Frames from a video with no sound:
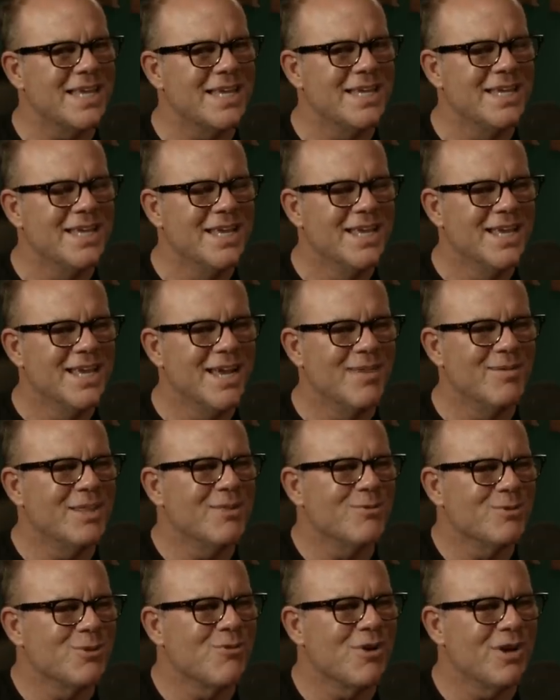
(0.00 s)
Oh. I mean,
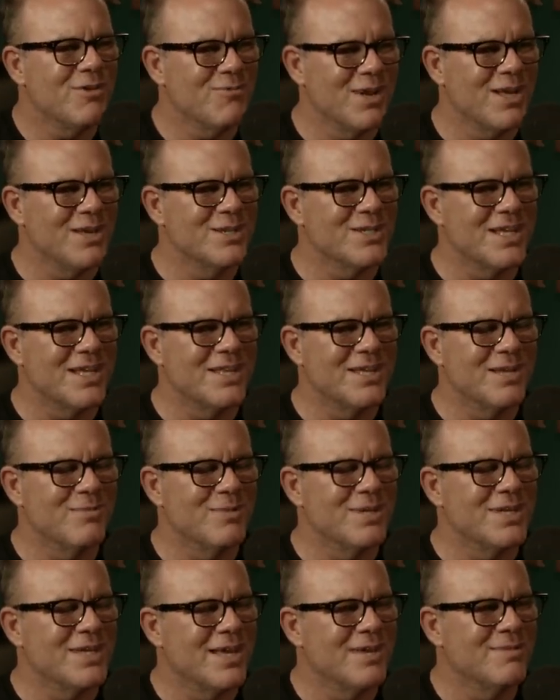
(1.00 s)
there were great writers on there,
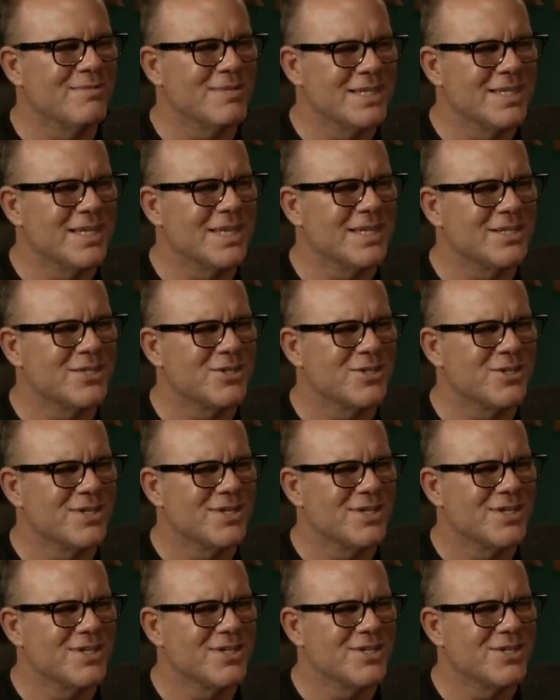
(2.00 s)
but I mean that
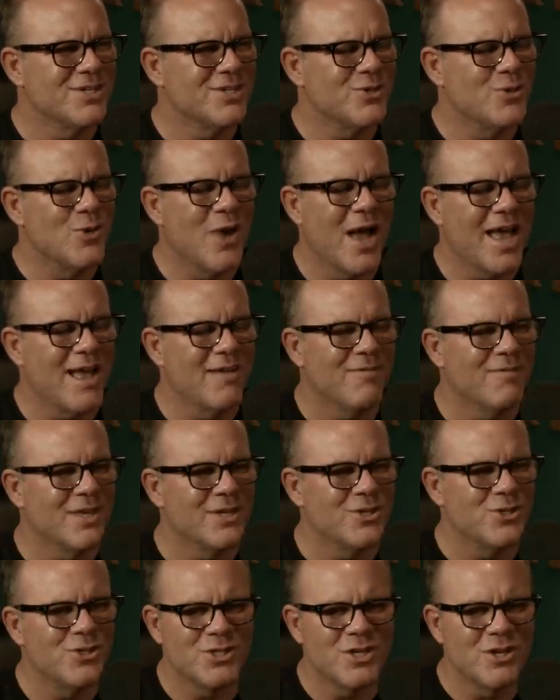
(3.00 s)
you have
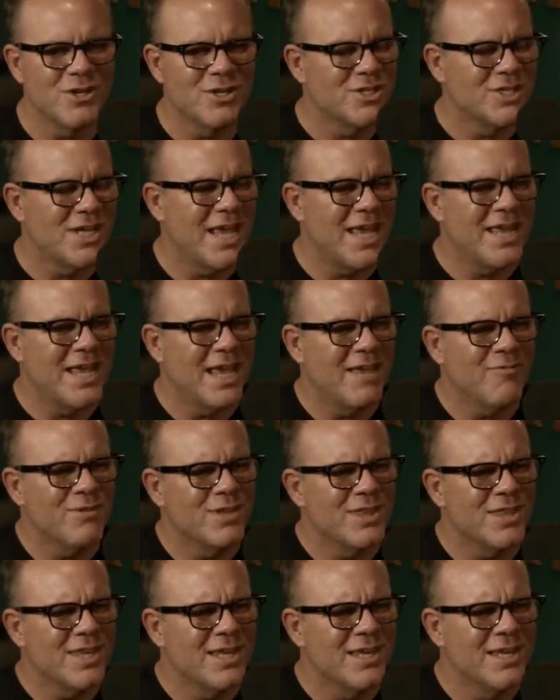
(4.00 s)
like she's going to take
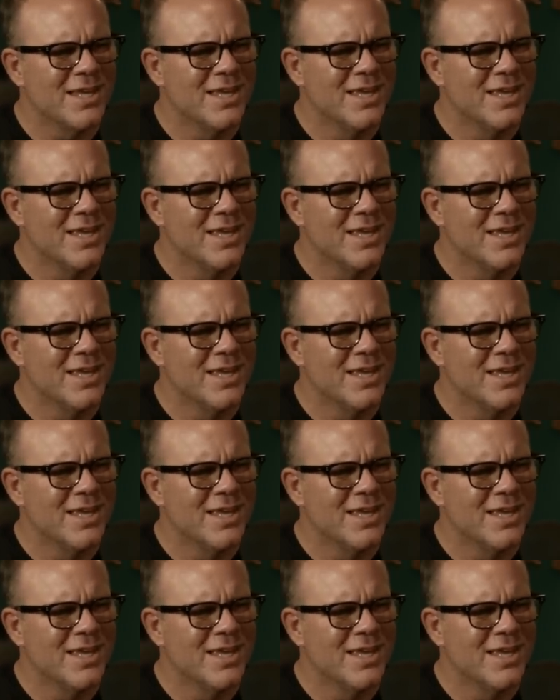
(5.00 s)
everything.